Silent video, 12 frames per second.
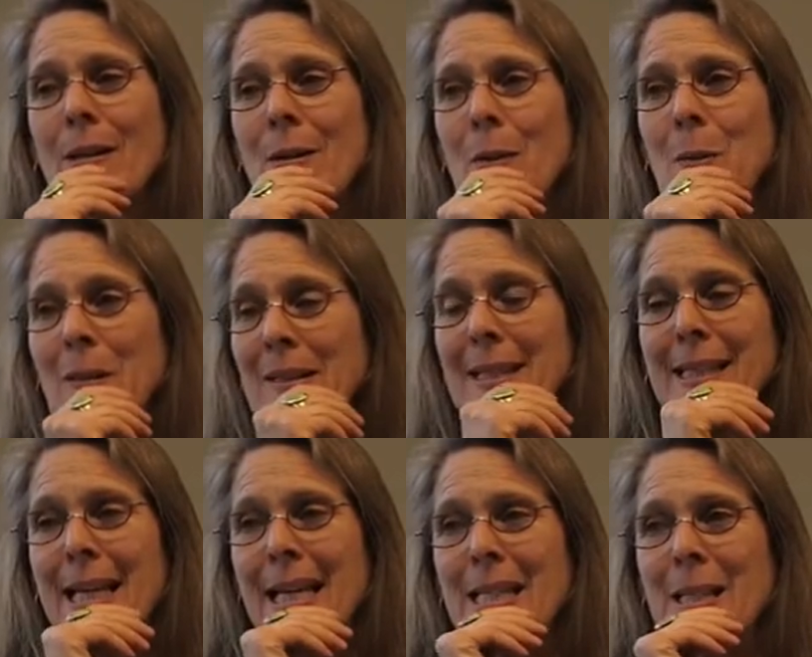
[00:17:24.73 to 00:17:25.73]
don't know what to
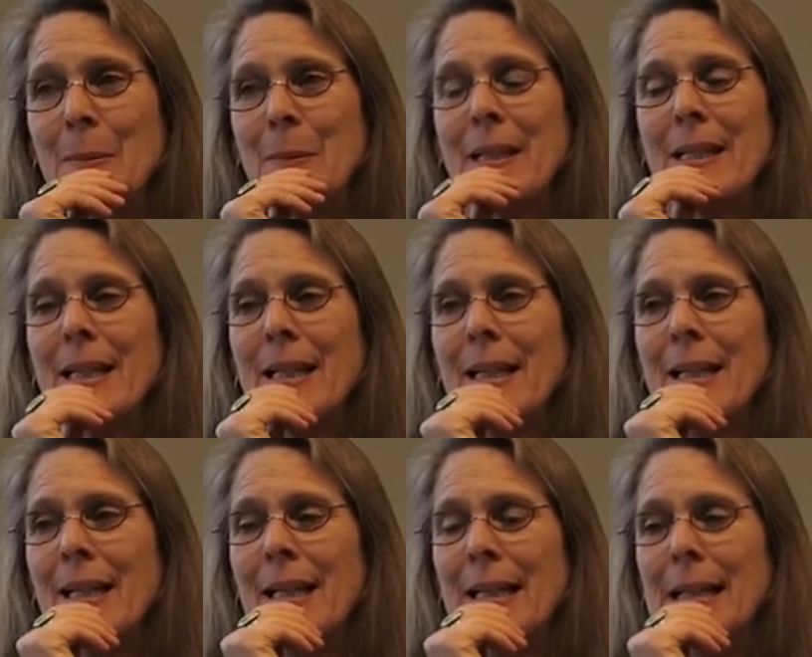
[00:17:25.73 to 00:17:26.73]
say except that
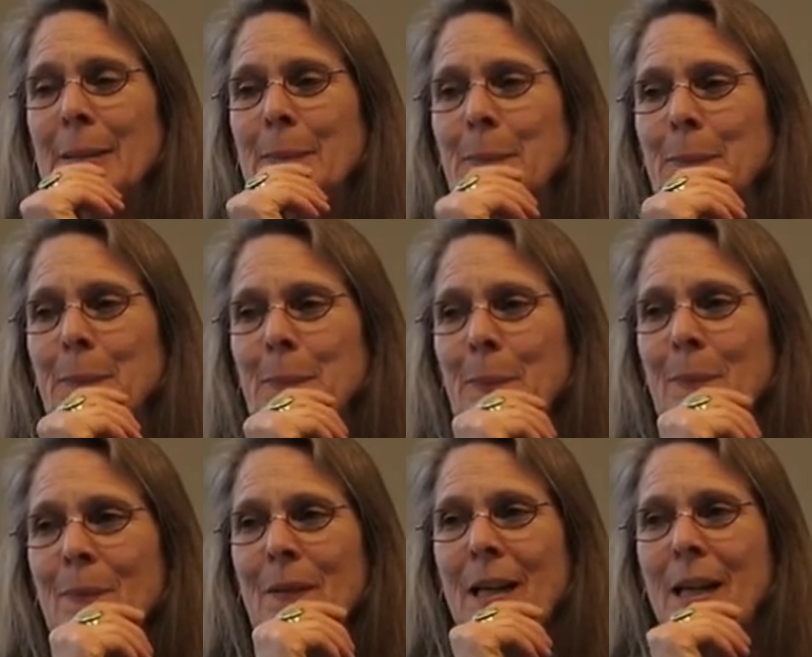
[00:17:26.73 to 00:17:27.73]

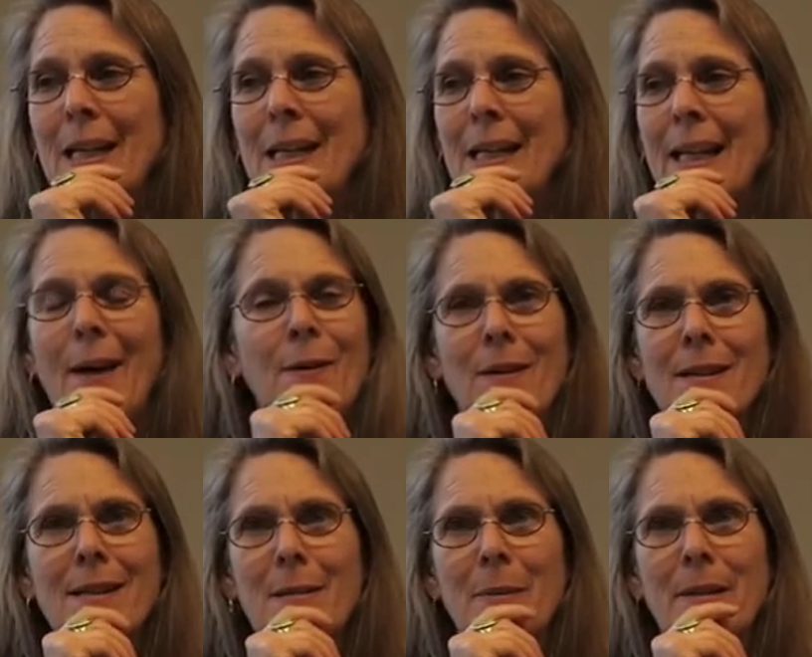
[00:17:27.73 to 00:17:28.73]
how do they
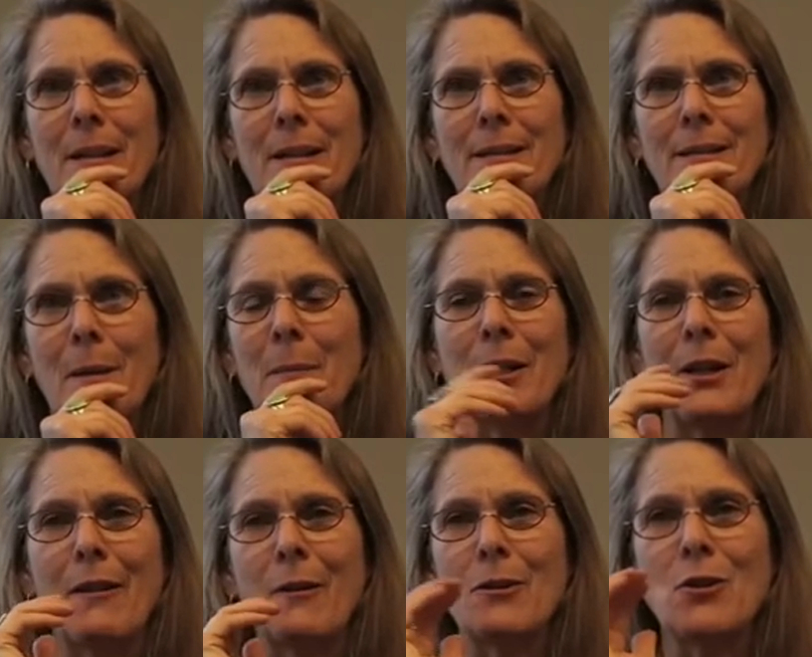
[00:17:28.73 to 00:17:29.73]
sleep at night? I
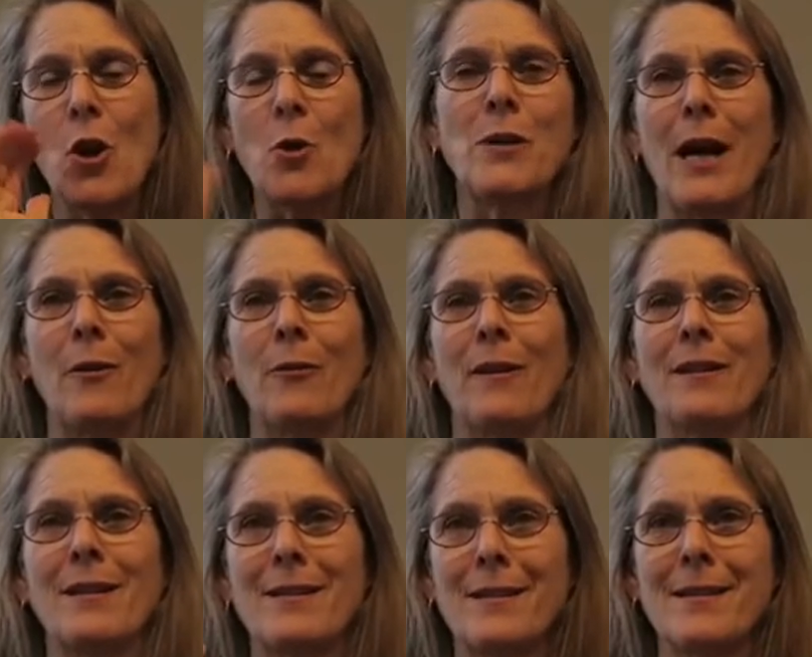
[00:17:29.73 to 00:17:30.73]
mean, there is no doubt
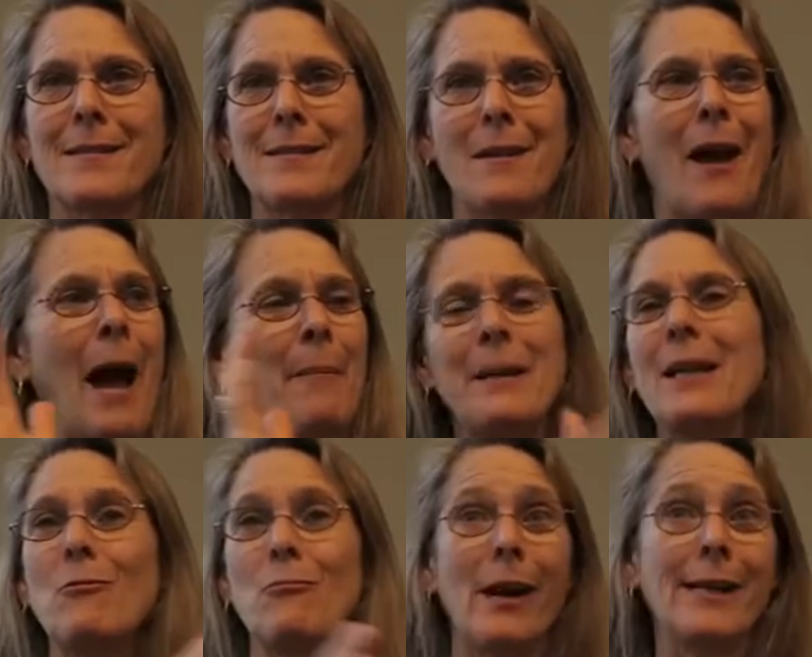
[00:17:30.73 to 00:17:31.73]
that this is
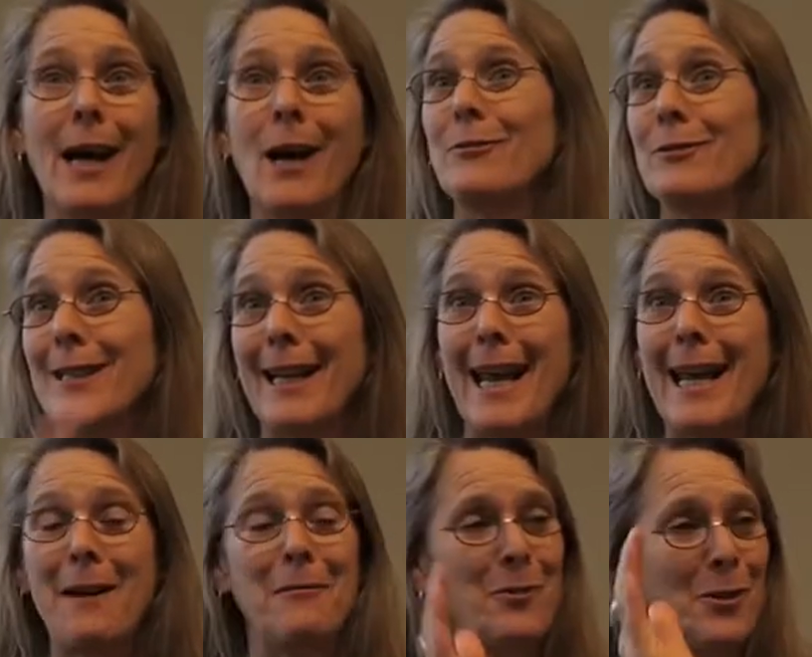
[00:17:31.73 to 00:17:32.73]
happening right now,
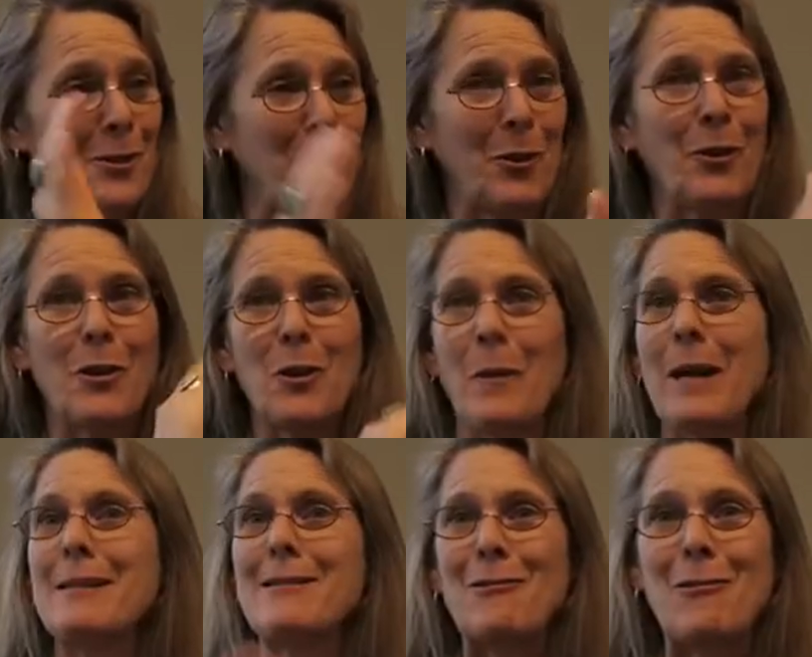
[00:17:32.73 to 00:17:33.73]
today. Just look at the
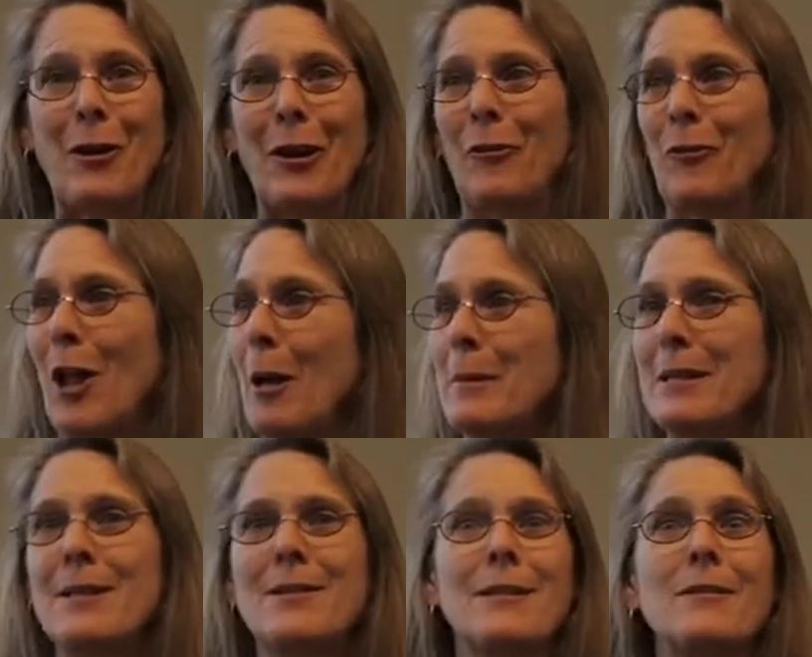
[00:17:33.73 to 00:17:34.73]
U.S., look at climate,
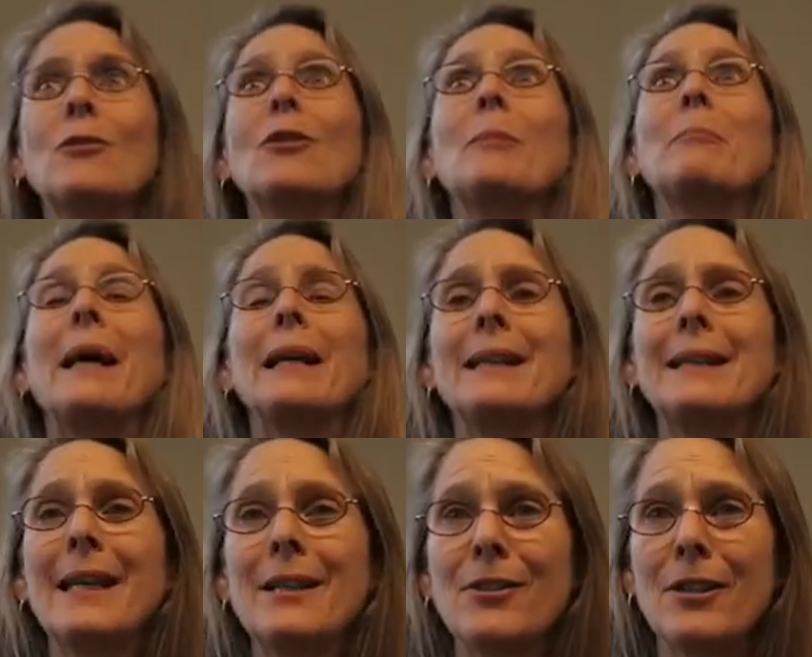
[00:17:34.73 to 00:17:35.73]
look at
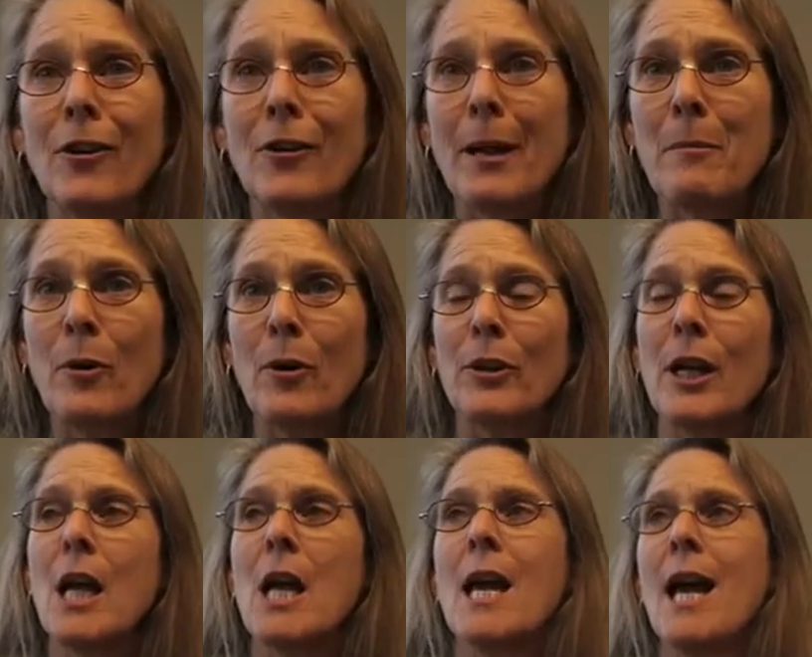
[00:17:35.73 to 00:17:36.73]
Bangladesh in our neighborhood.
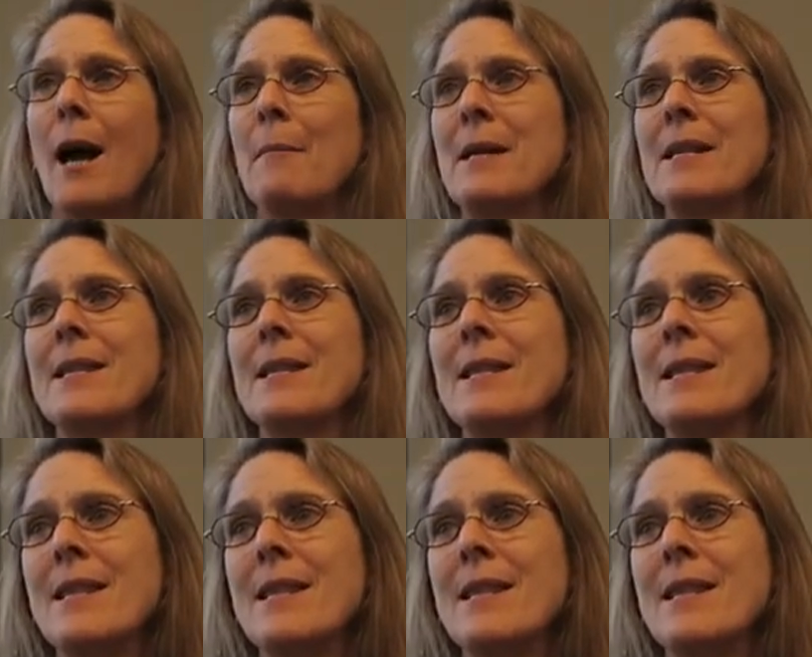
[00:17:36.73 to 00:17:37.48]
I mean,